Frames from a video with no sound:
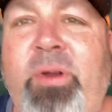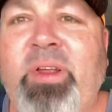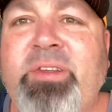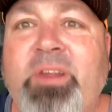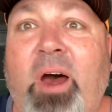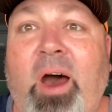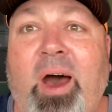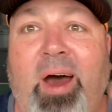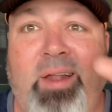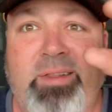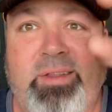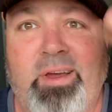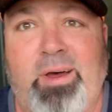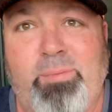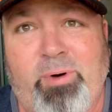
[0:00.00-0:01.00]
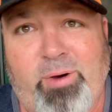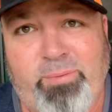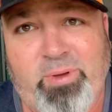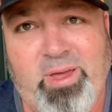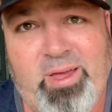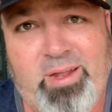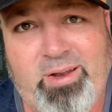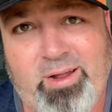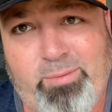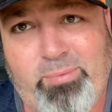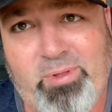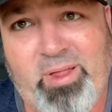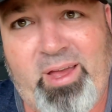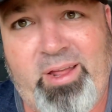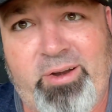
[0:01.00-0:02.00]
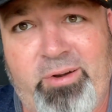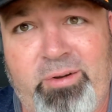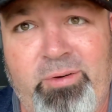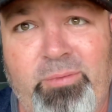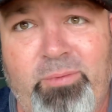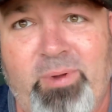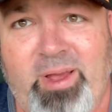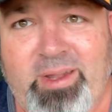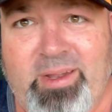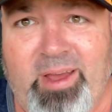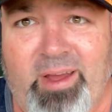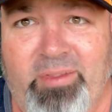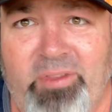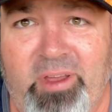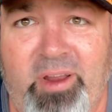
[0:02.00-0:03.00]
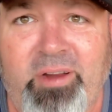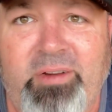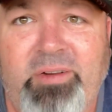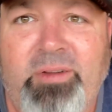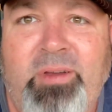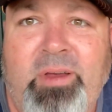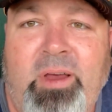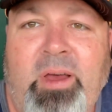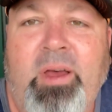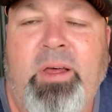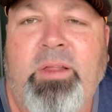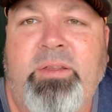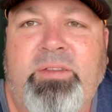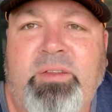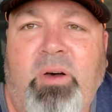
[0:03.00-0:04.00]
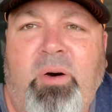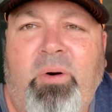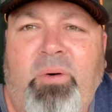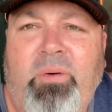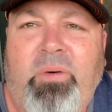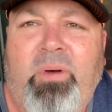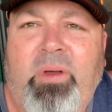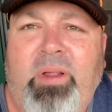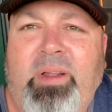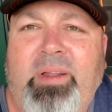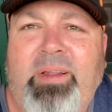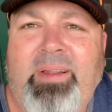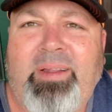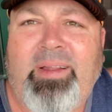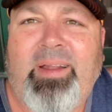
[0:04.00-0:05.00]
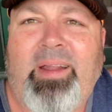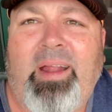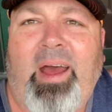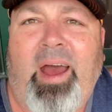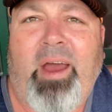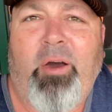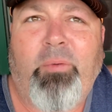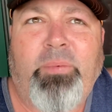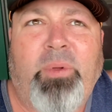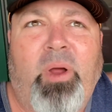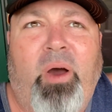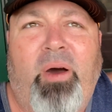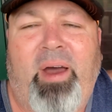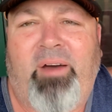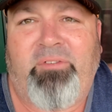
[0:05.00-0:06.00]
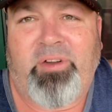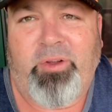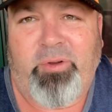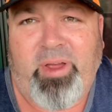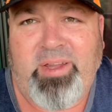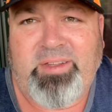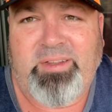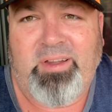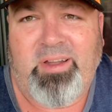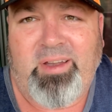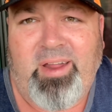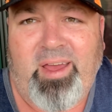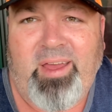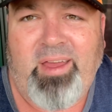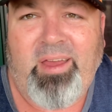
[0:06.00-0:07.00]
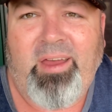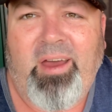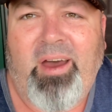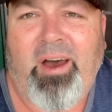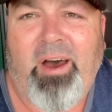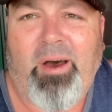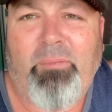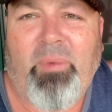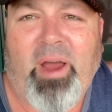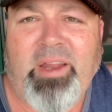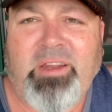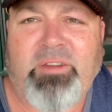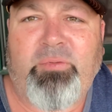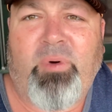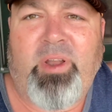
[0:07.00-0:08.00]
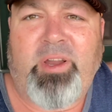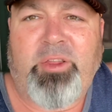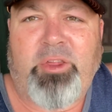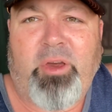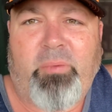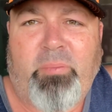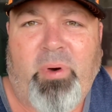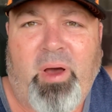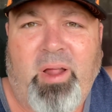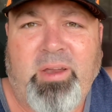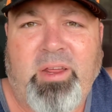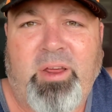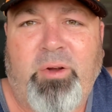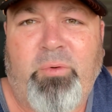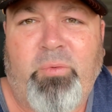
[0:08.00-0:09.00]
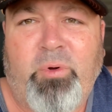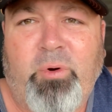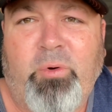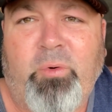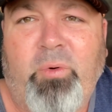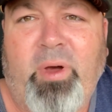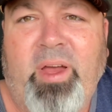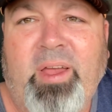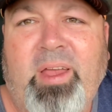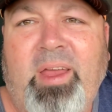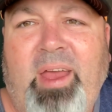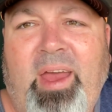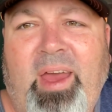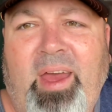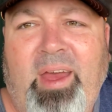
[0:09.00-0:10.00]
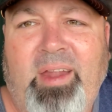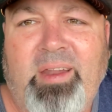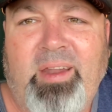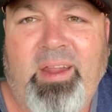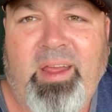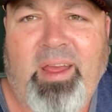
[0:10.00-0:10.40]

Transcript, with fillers: is a hot tub I'll be hitting up later right down there. So I hope you're all having a great Sunday. I just wanted to jump on here real quick and